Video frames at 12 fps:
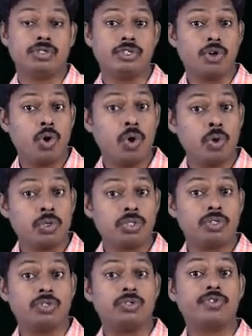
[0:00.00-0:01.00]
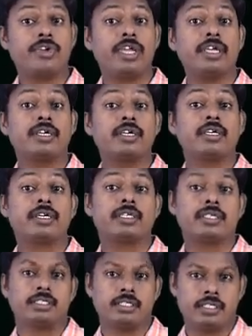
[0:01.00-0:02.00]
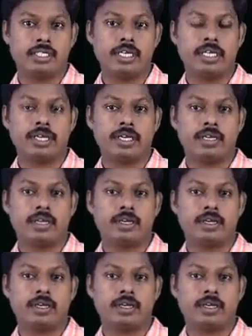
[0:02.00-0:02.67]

don't drink tea